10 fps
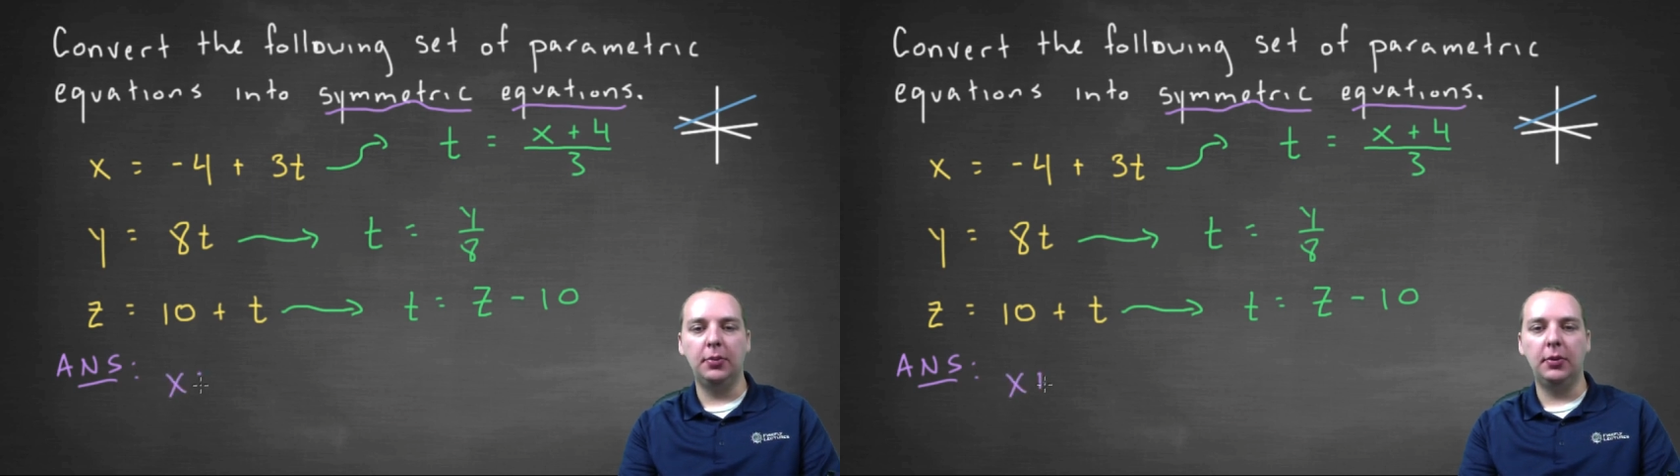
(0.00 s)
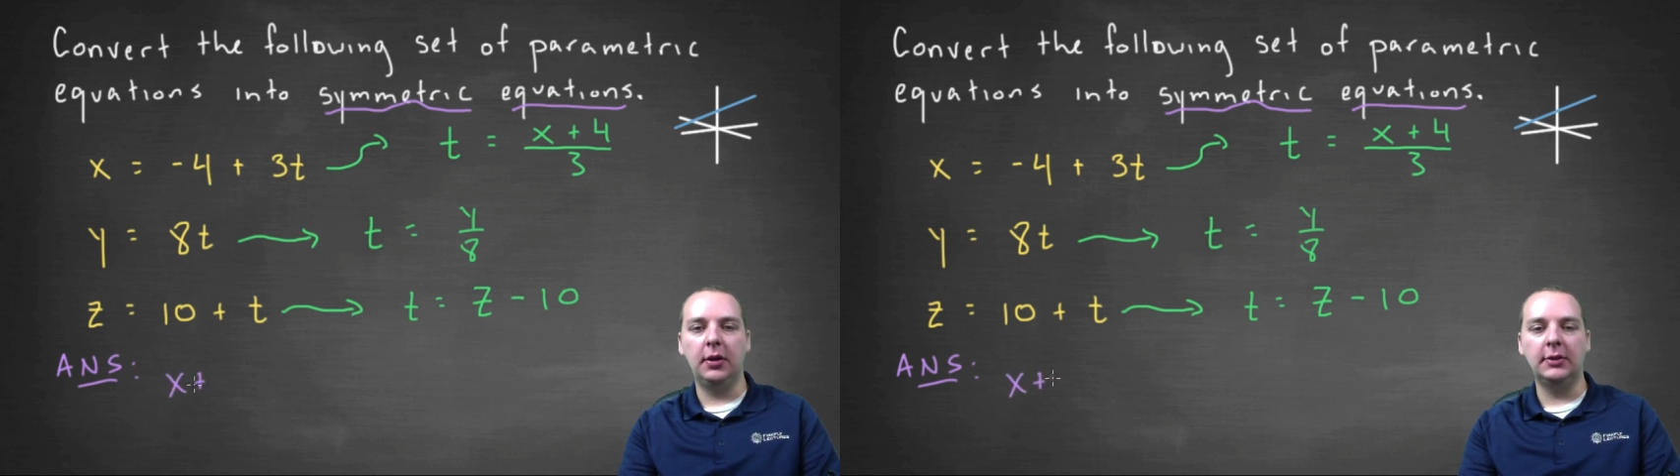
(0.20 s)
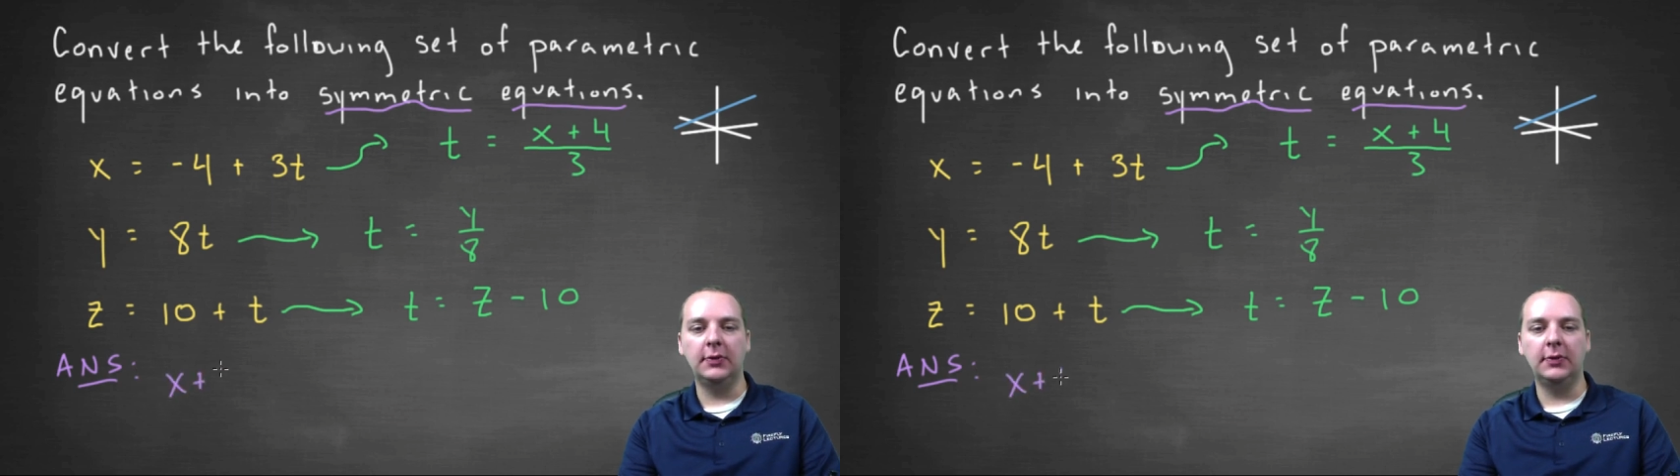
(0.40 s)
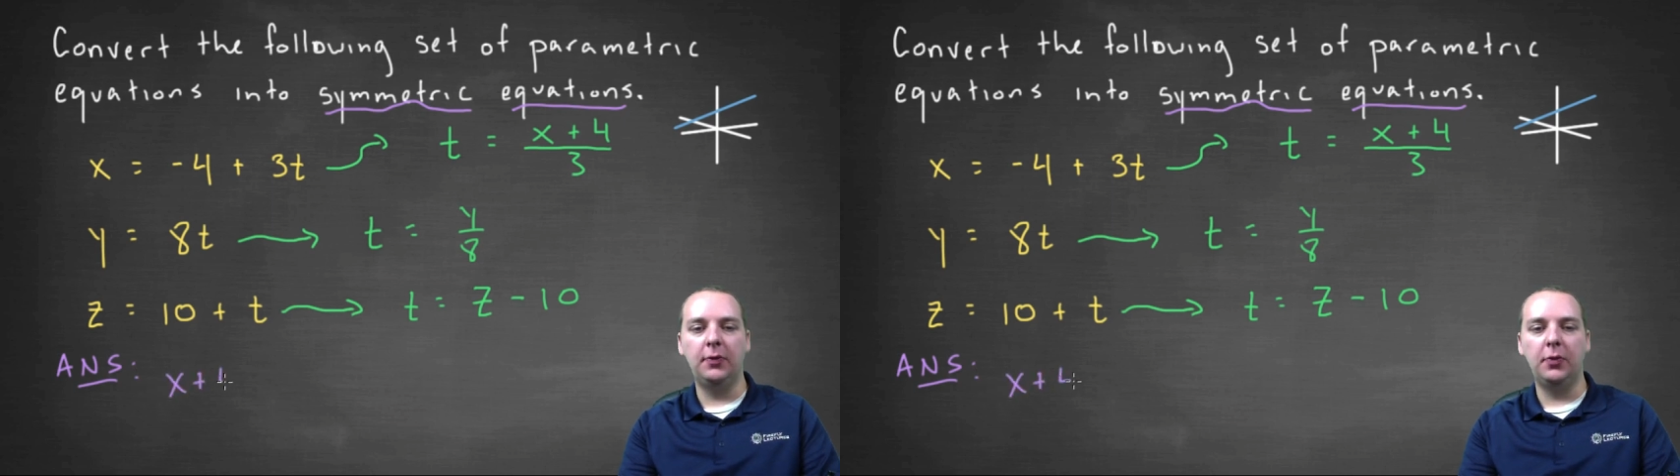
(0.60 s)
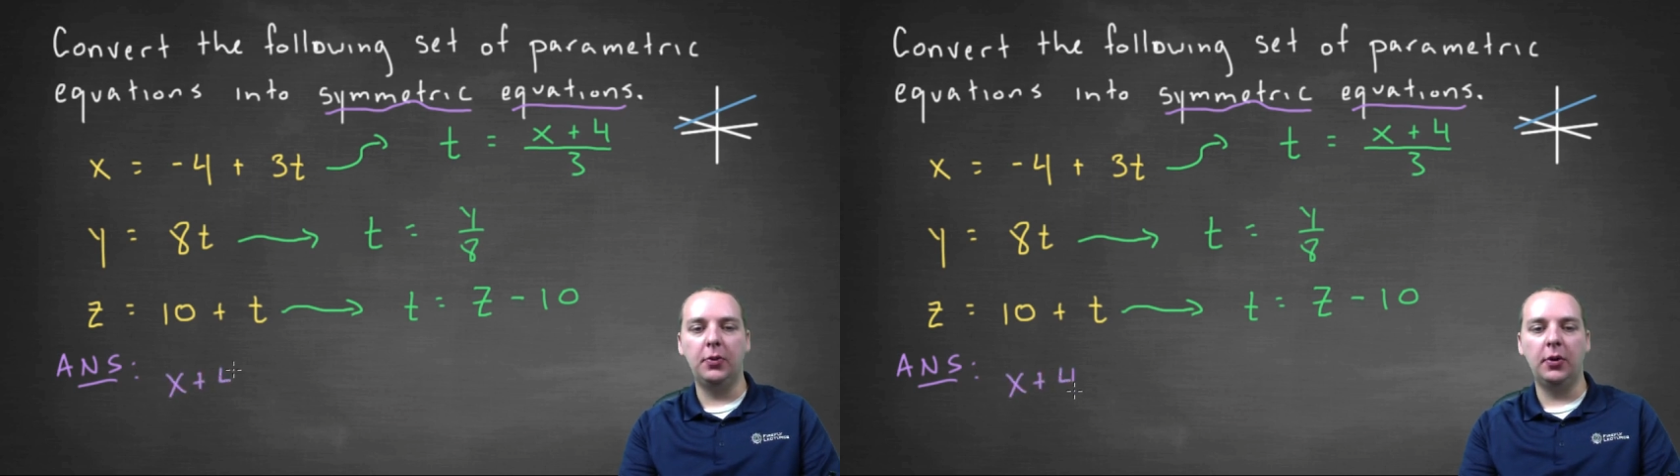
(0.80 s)
plus
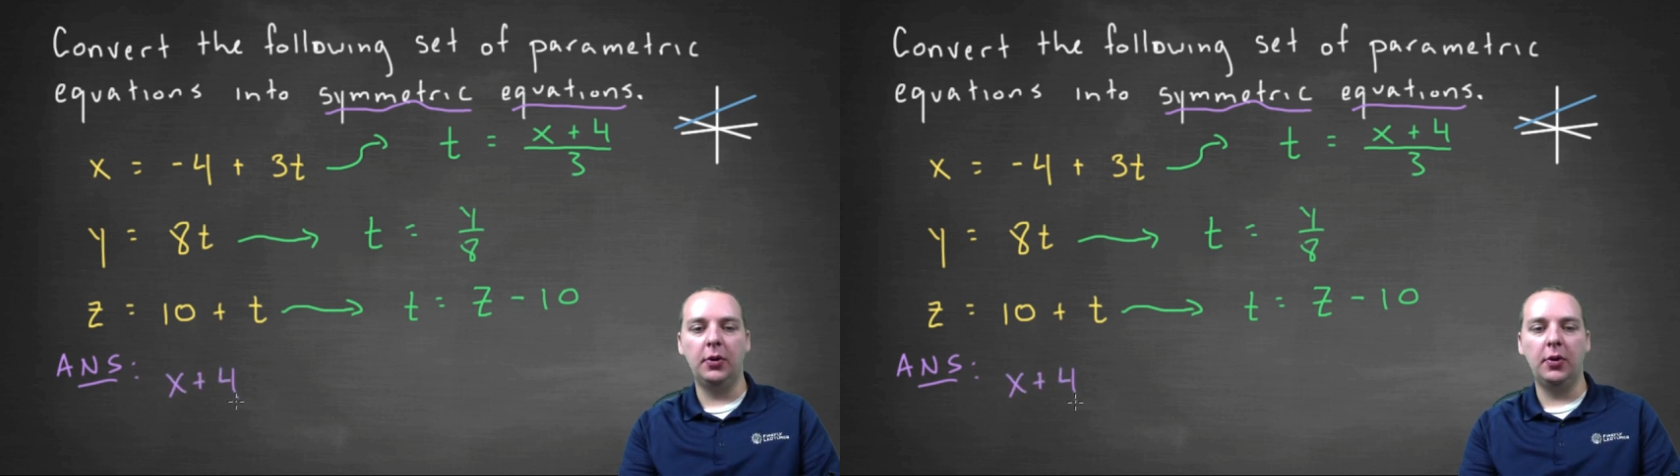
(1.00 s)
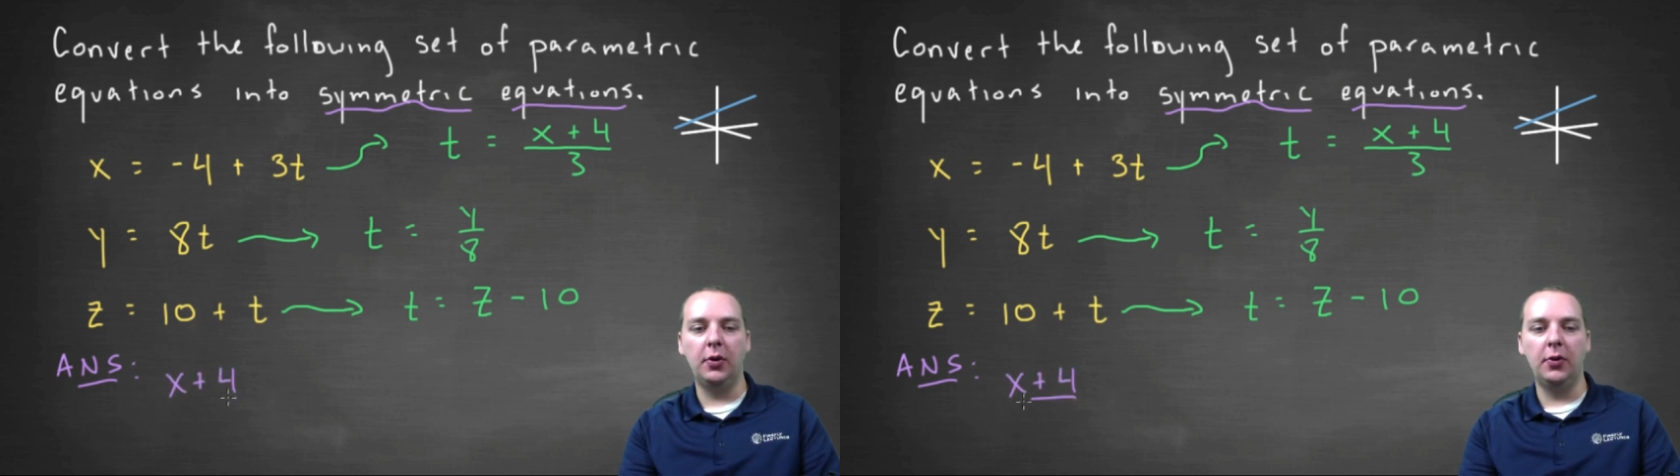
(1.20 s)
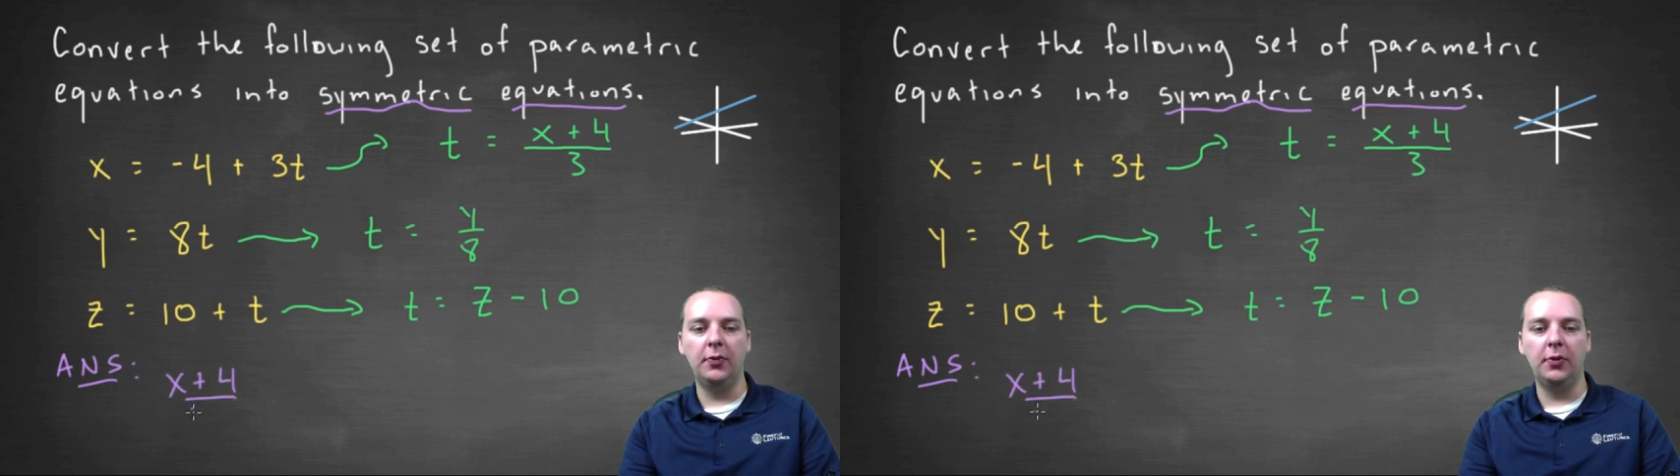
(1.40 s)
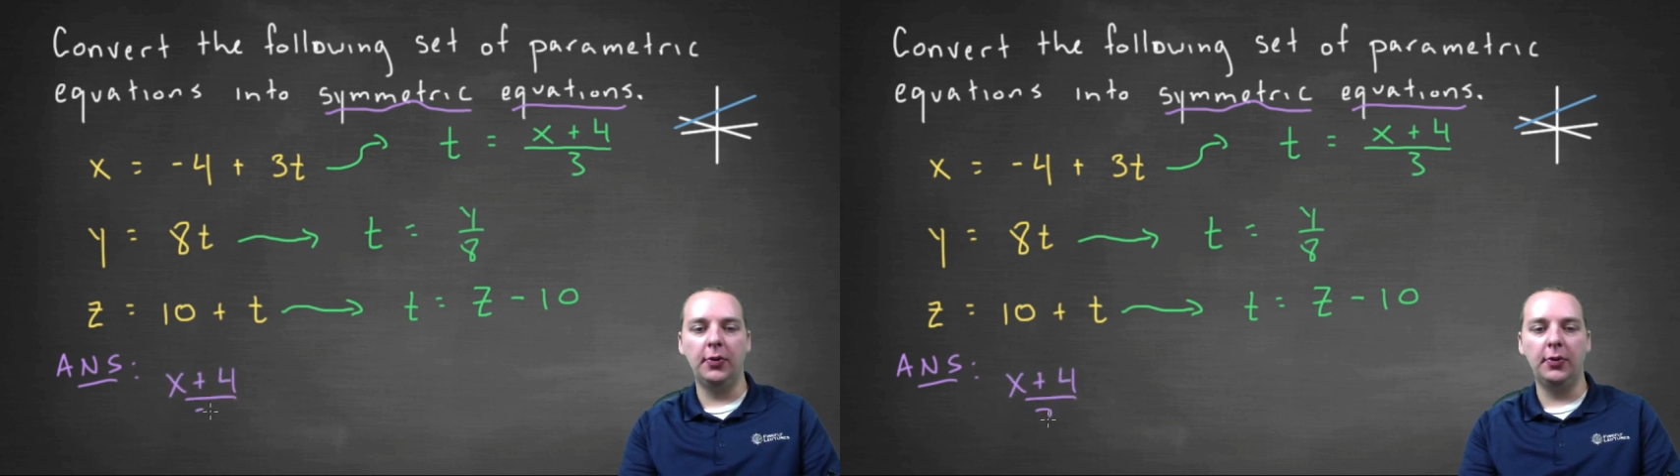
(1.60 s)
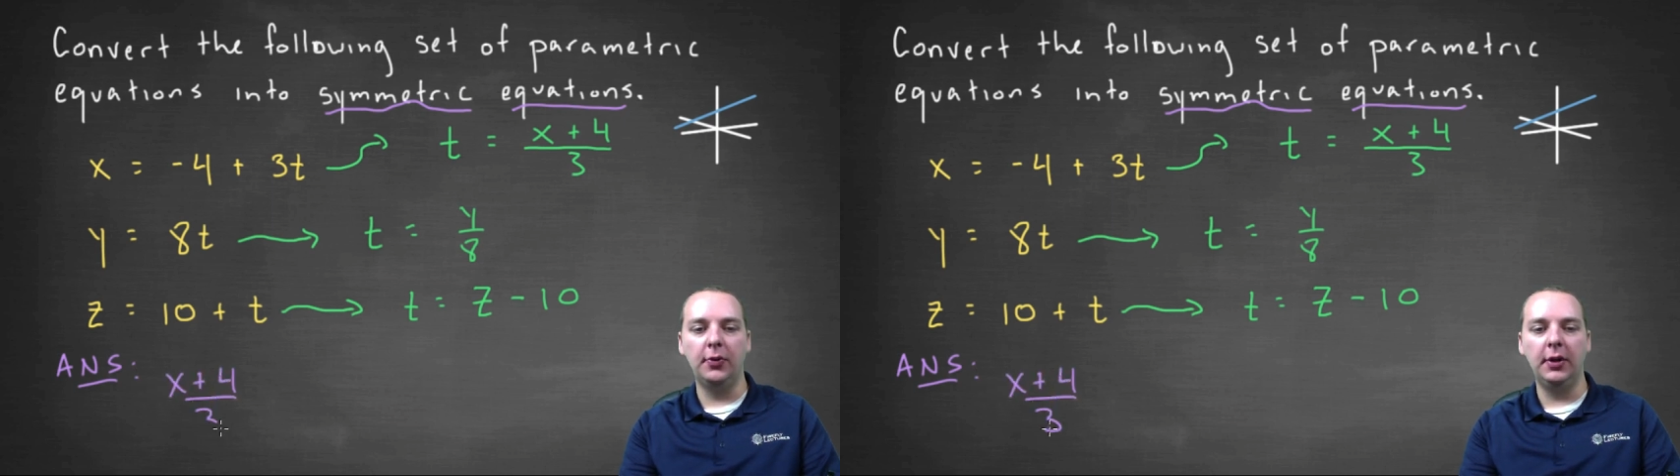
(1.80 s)
four over
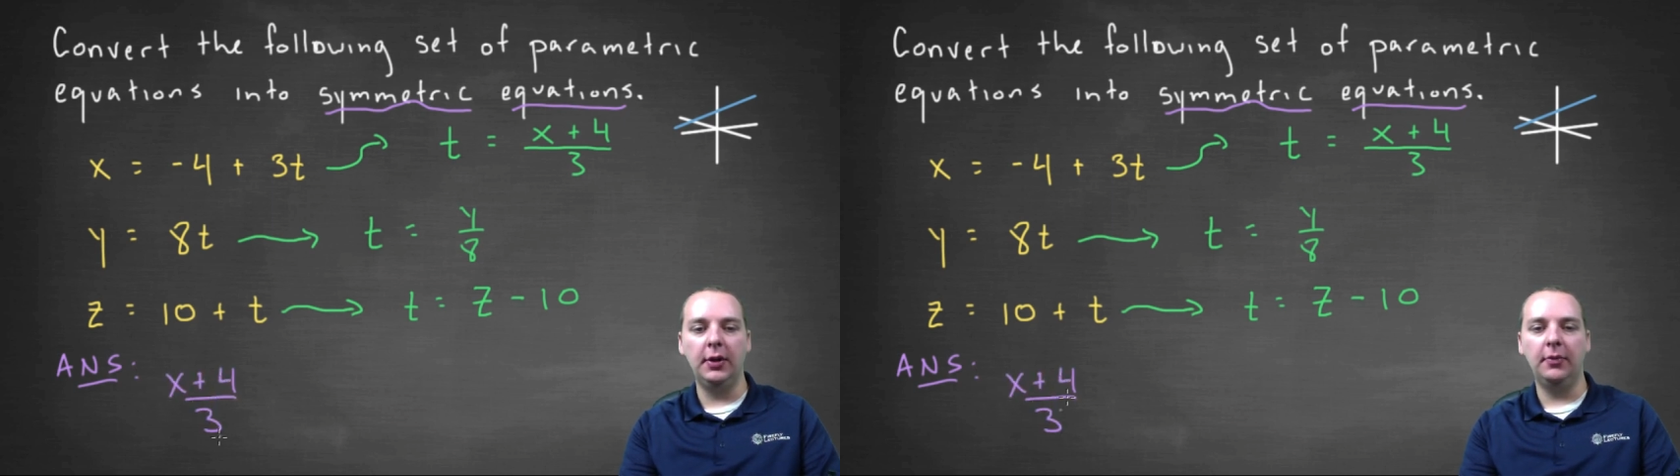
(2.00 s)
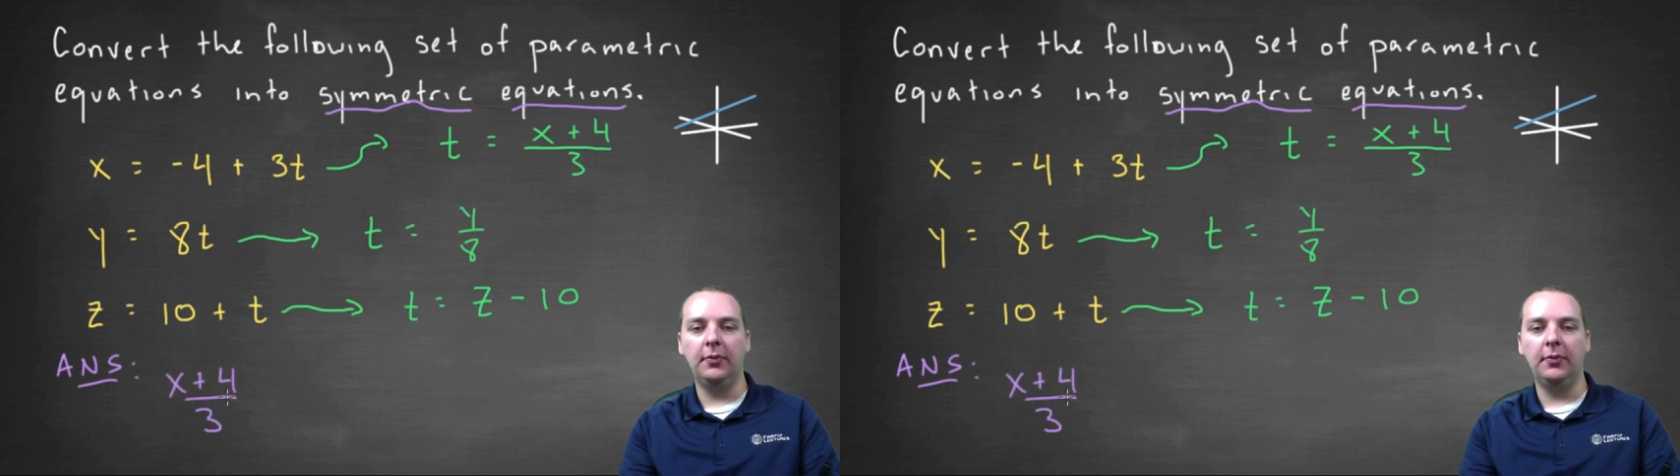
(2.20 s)
three